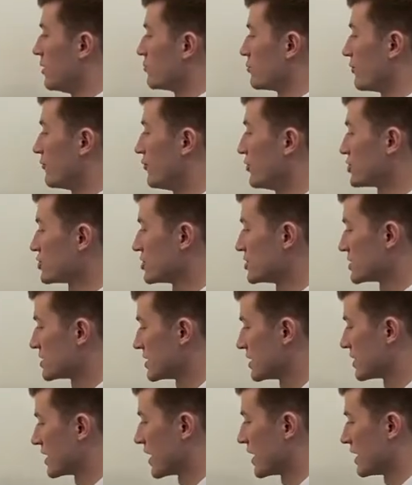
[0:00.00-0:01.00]

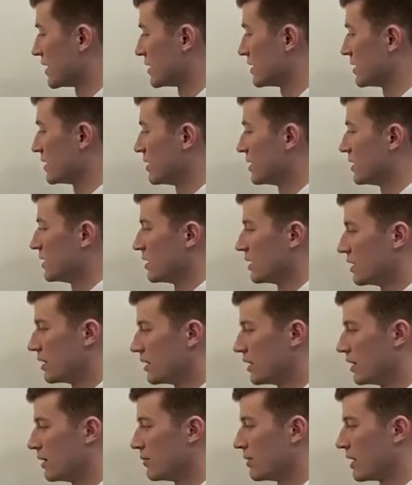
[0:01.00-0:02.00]
Proficiency then,
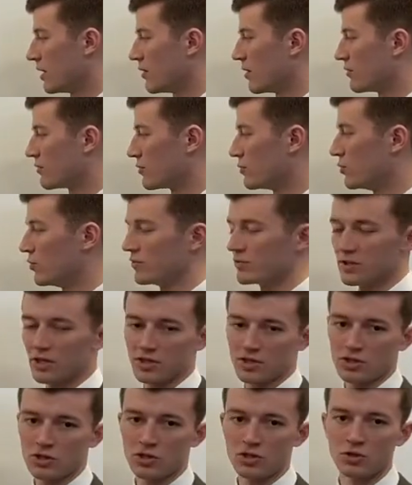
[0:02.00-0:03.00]
however, moves
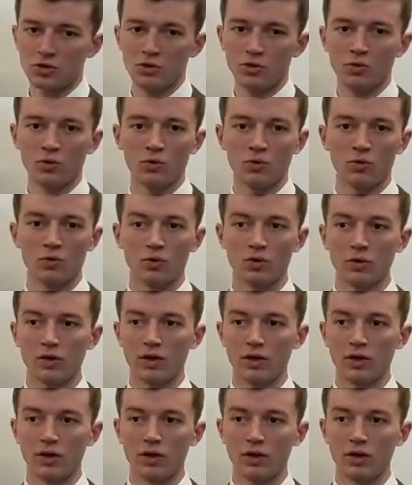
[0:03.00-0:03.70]
us to